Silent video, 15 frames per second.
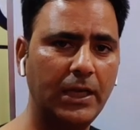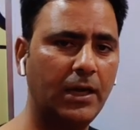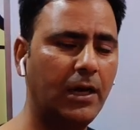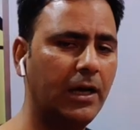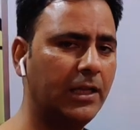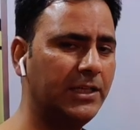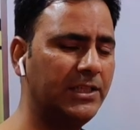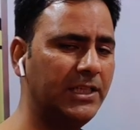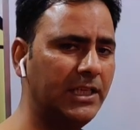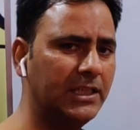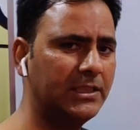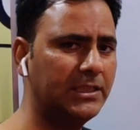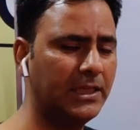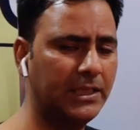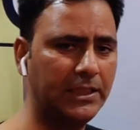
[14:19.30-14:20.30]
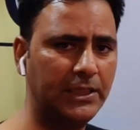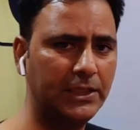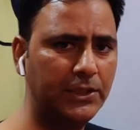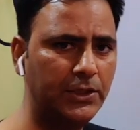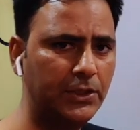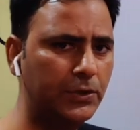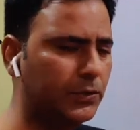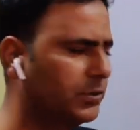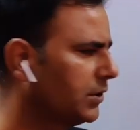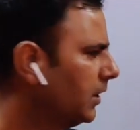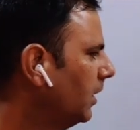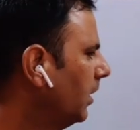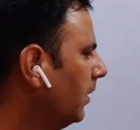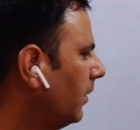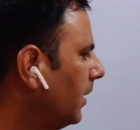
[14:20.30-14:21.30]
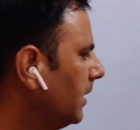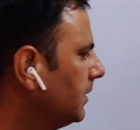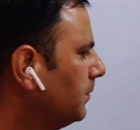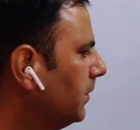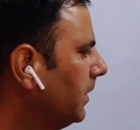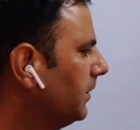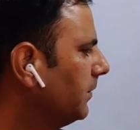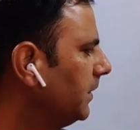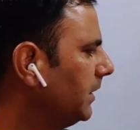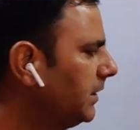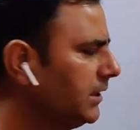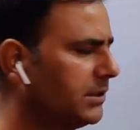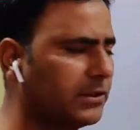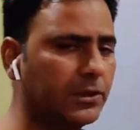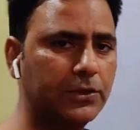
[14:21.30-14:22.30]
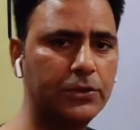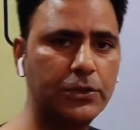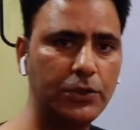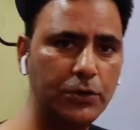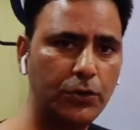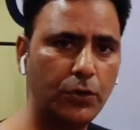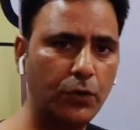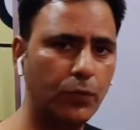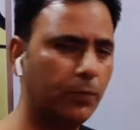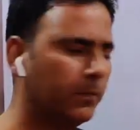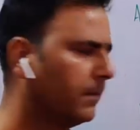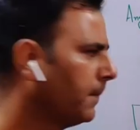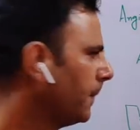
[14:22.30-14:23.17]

ARDS, acute respiratory distress syndrome.